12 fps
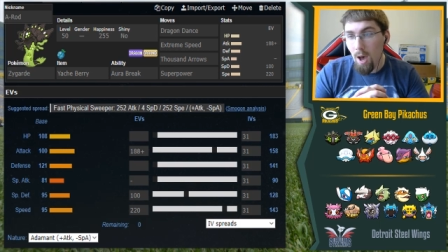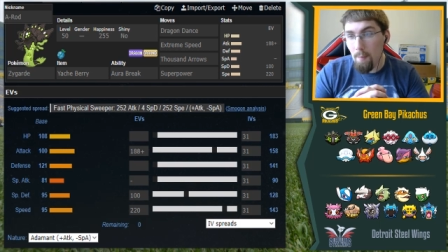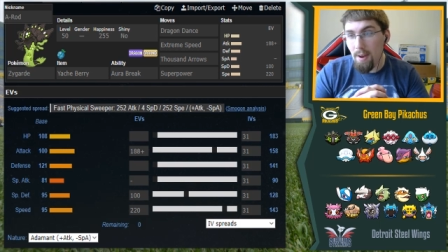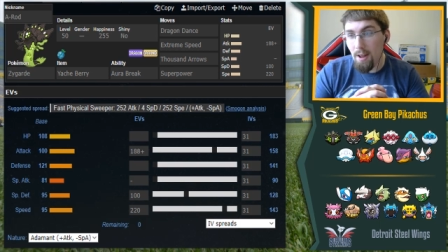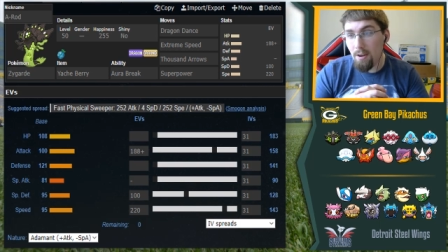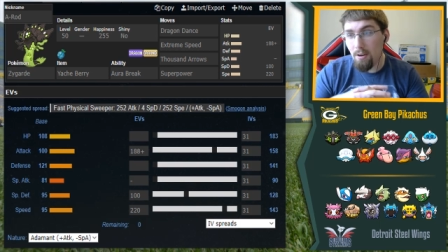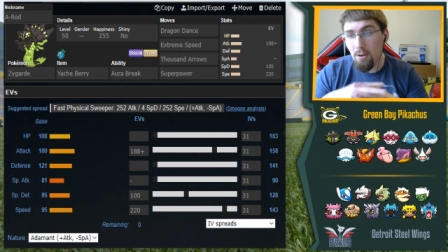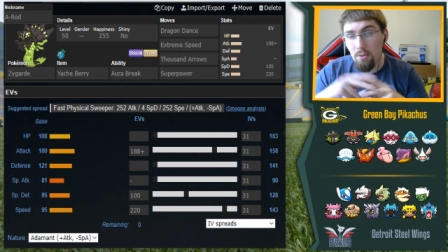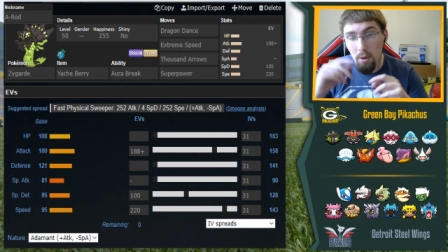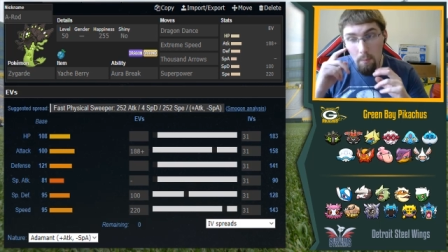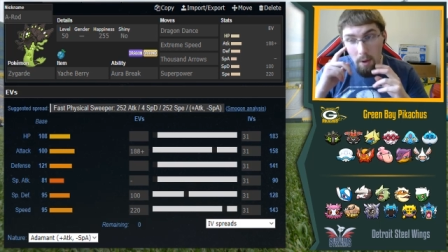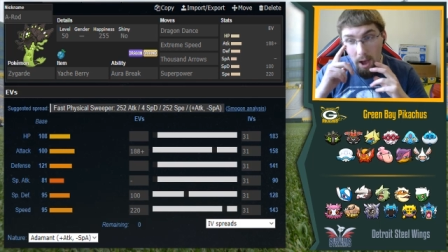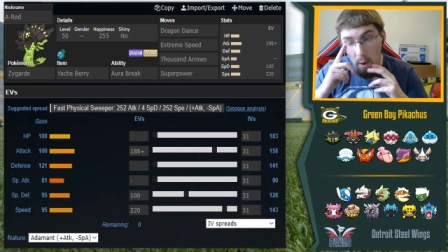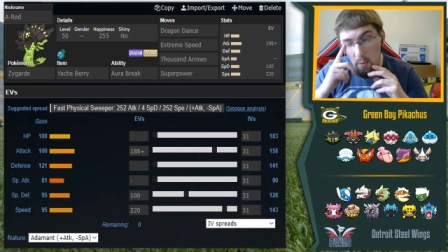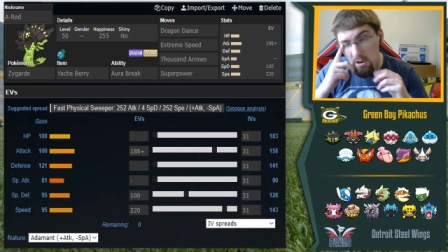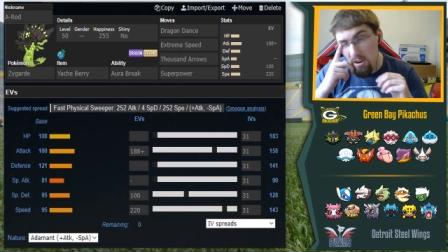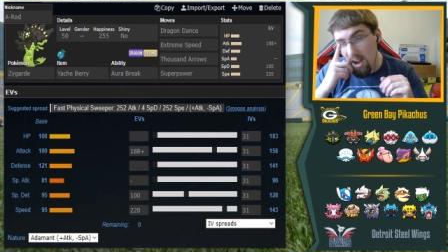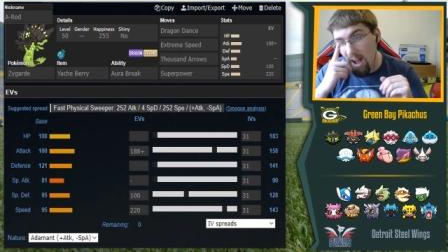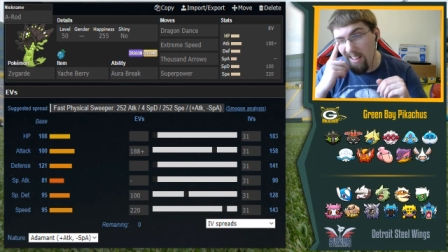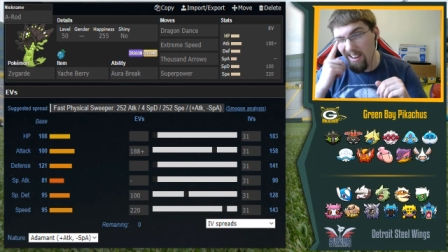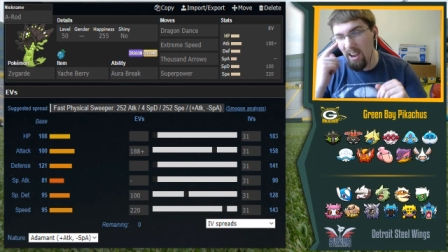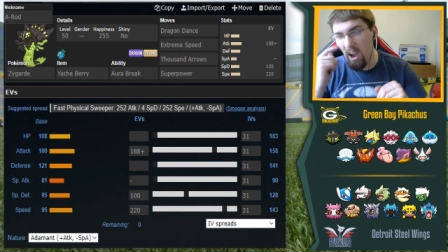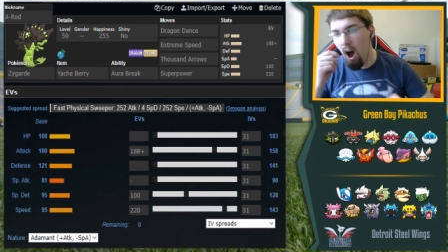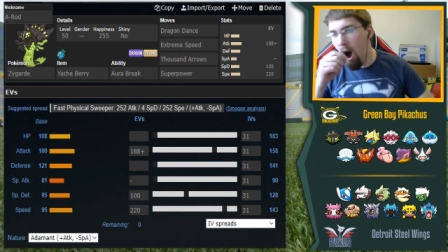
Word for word: I mean, it could do some. I wish it got like